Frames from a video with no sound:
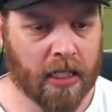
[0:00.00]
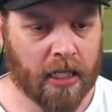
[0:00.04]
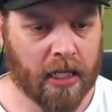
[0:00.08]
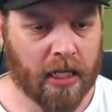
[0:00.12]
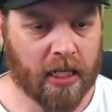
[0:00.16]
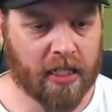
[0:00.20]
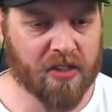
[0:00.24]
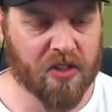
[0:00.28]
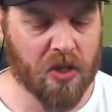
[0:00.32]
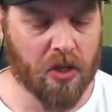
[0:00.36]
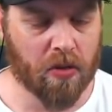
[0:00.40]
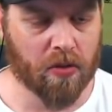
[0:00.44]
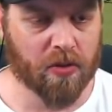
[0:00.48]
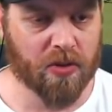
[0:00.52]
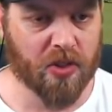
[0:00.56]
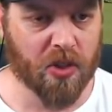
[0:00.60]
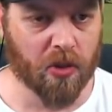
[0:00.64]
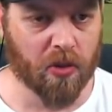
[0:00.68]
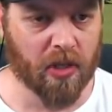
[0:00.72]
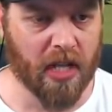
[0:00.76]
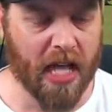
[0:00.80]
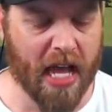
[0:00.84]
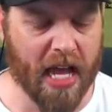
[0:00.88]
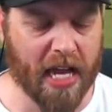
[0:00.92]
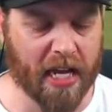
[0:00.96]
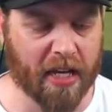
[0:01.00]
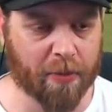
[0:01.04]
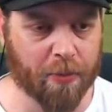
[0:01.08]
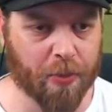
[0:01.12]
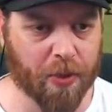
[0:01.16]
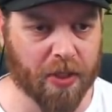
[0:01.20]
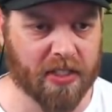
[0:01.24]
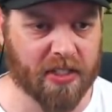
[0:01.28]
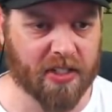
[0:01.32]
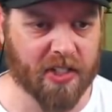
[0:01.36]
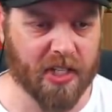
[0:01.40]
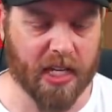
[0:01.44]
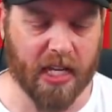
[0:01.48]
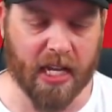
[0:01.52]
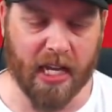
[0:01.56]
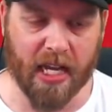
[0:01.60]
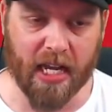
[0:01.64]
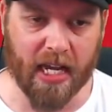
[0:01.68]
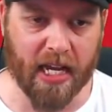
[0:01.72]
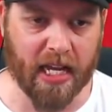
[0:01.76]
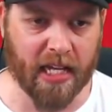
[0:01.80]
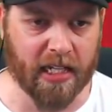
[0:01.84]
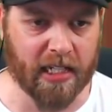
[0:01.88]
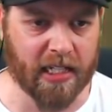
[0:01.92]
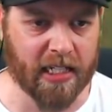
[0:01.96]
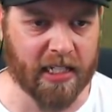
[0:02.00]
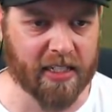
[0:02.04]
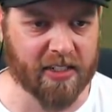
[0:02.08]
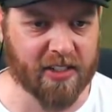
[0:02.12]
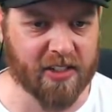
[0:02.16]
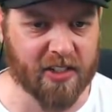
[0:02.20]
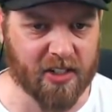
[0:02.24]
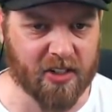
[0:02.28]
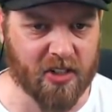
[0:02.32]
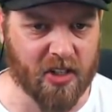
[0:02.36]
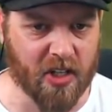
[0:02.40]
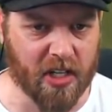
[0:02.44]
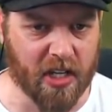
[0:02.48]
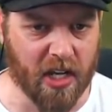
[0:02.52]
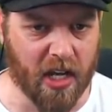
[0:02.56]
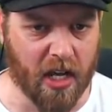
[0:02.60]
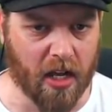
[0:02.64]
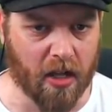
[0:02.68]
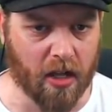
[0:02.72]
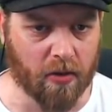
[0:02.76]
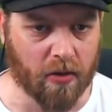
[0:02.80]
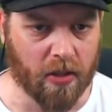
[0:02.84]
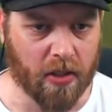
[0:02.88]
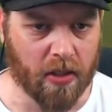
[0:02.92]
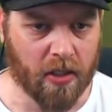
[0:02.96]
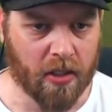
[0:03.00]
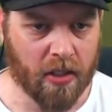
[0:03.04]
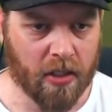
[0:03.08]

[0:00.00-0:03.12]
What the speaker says: It's all too late, but at least it's a goal.